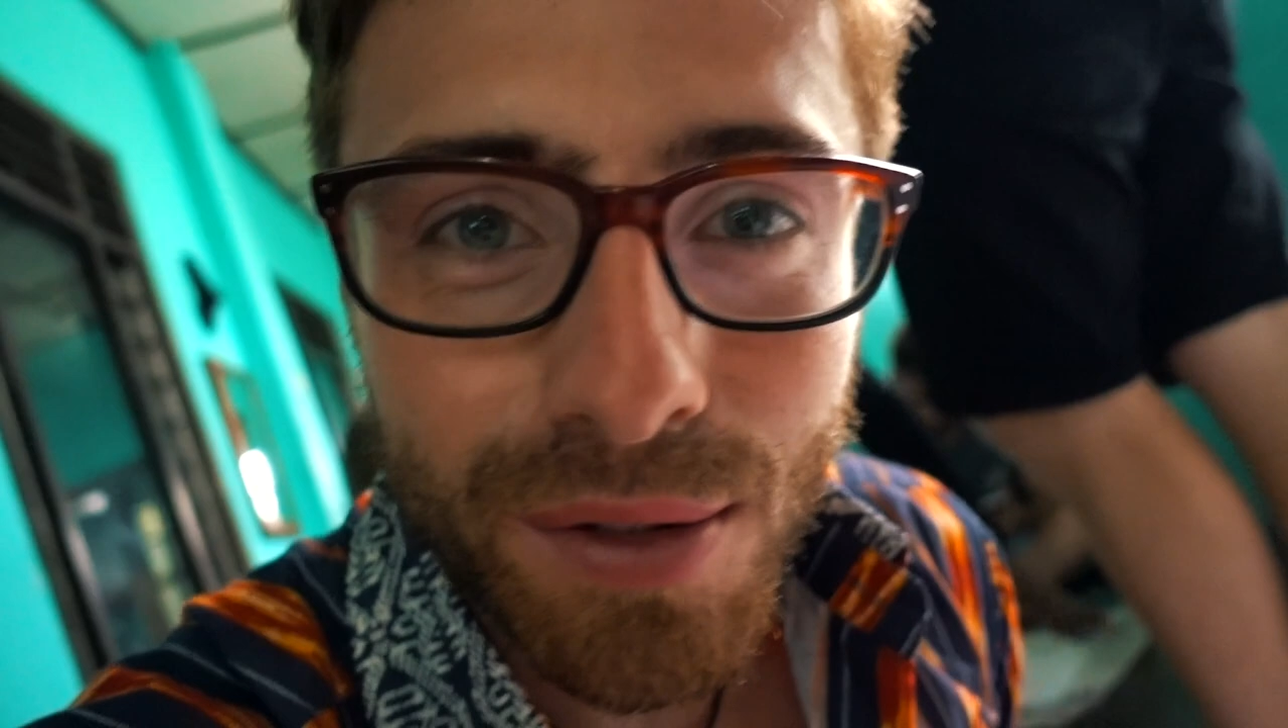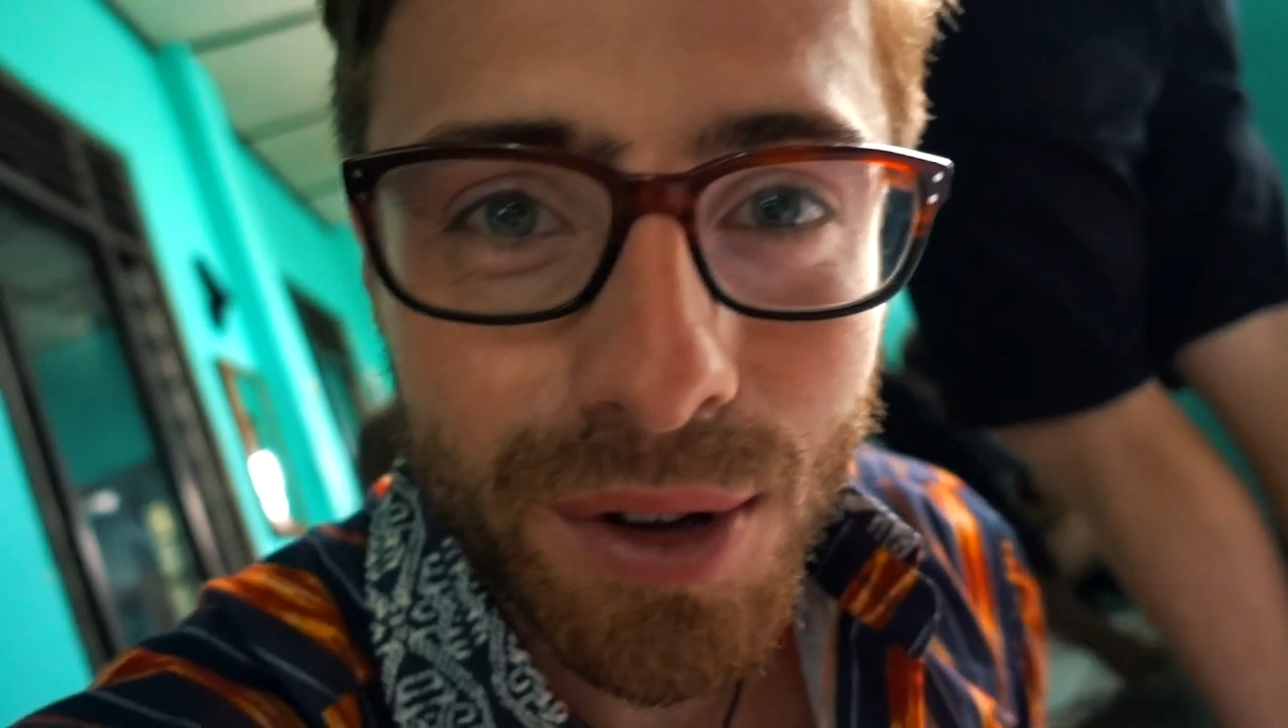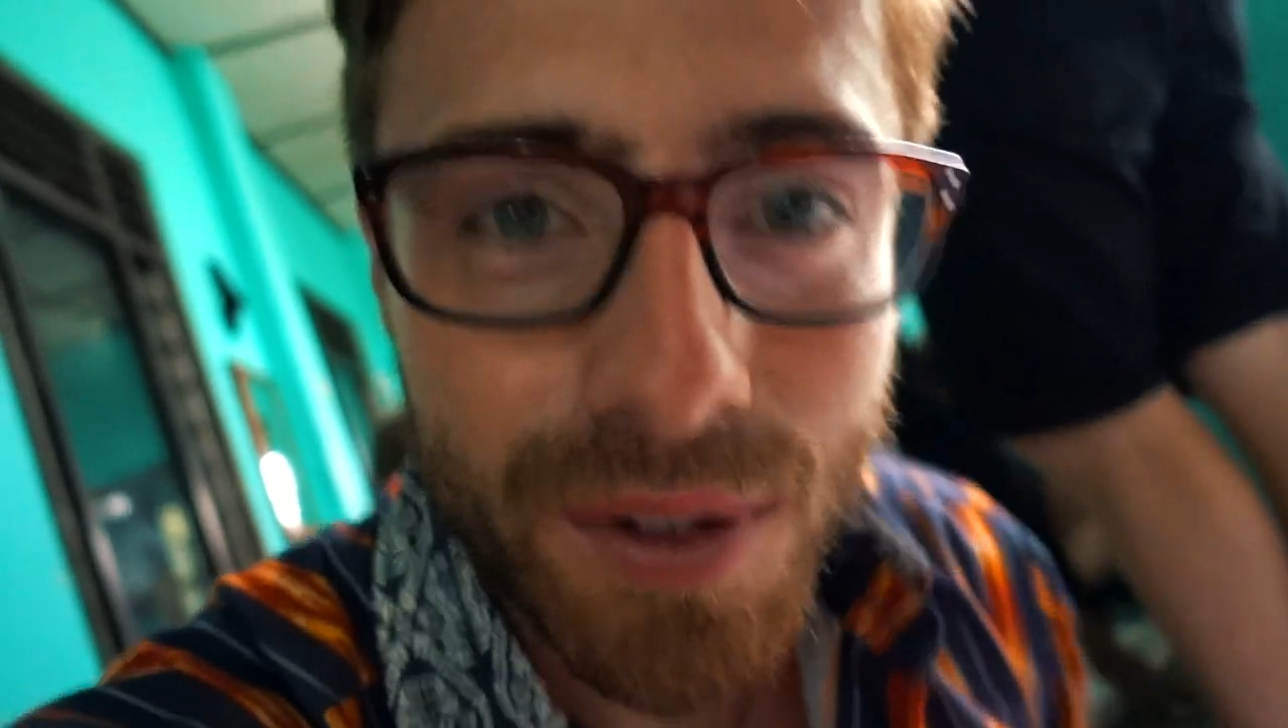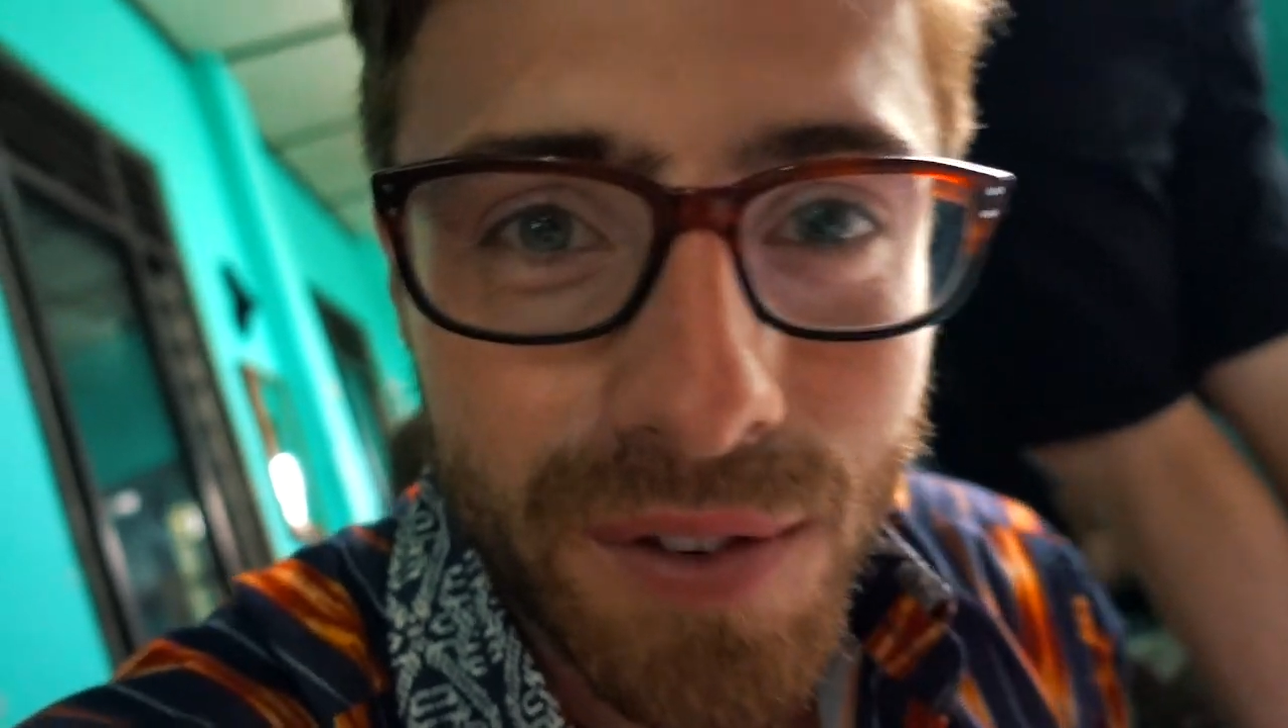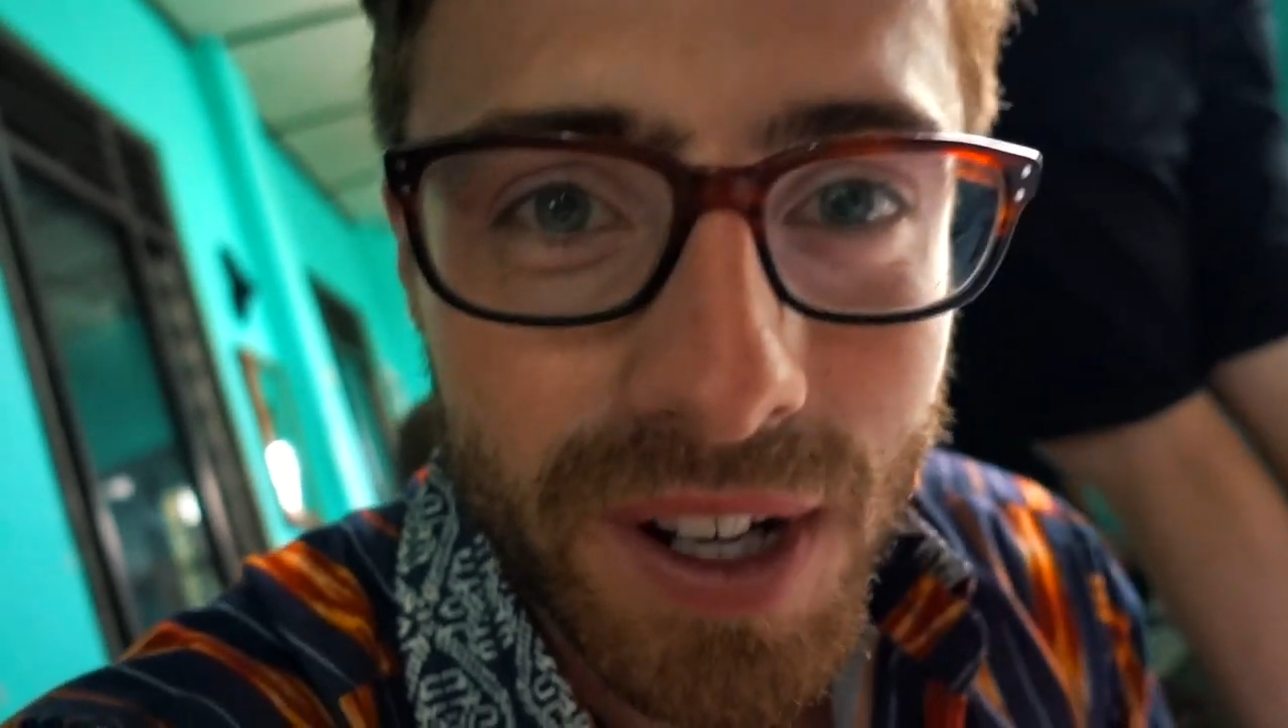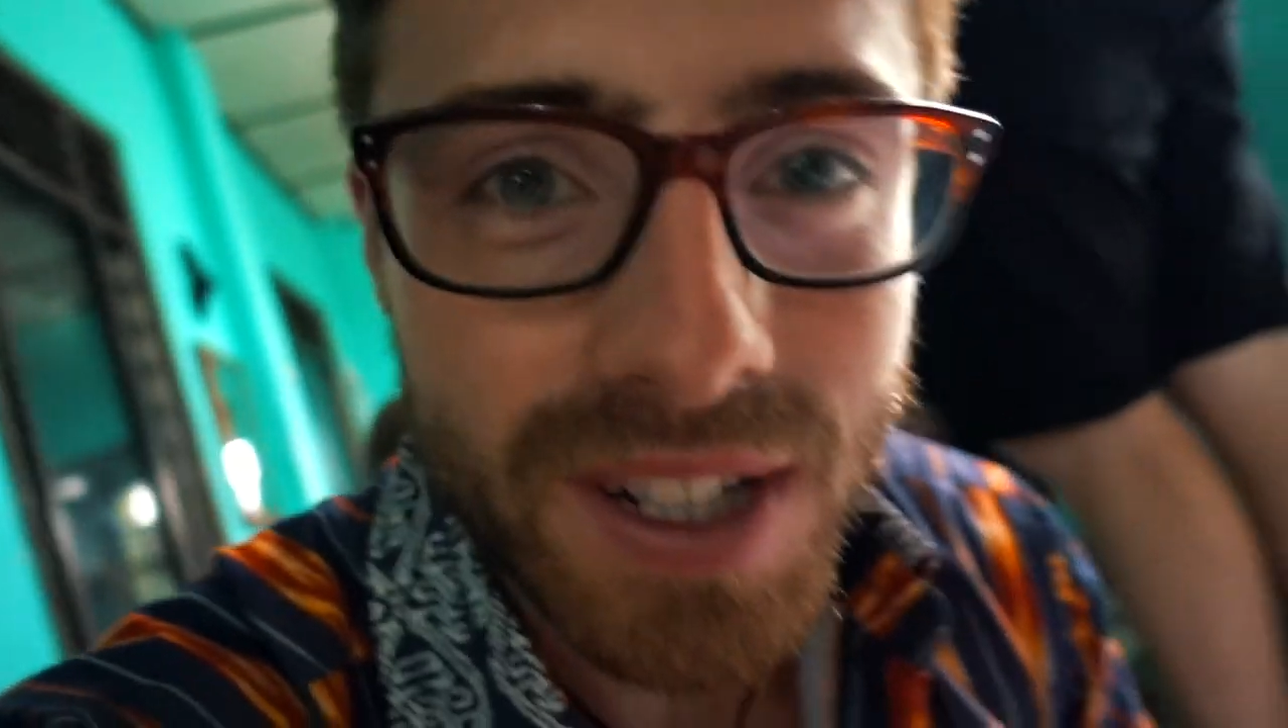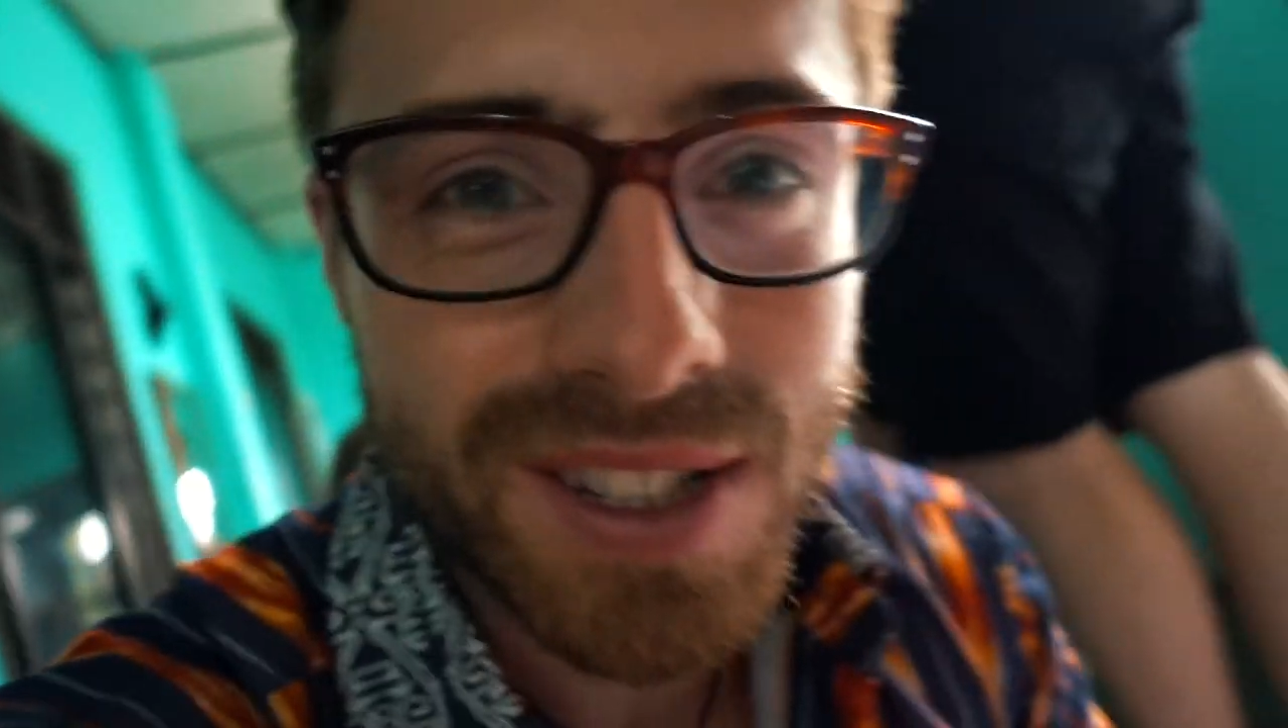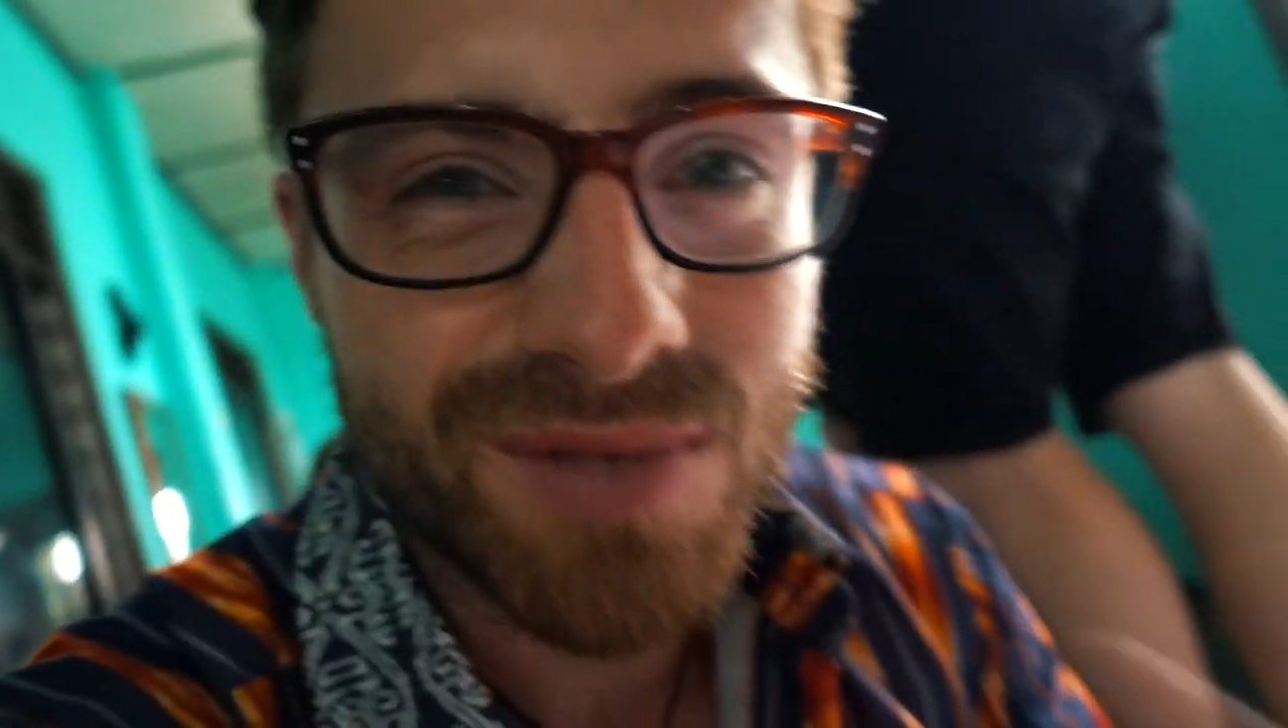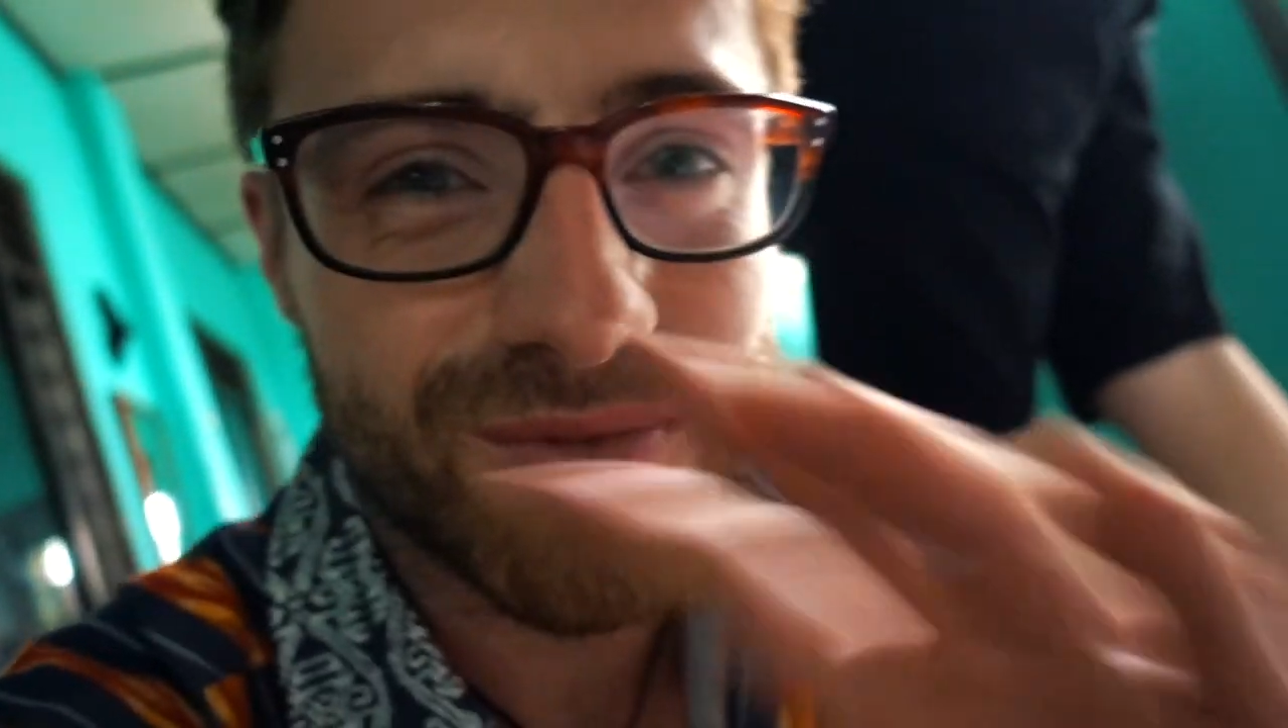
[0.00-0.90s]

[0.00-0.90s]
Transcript: through the first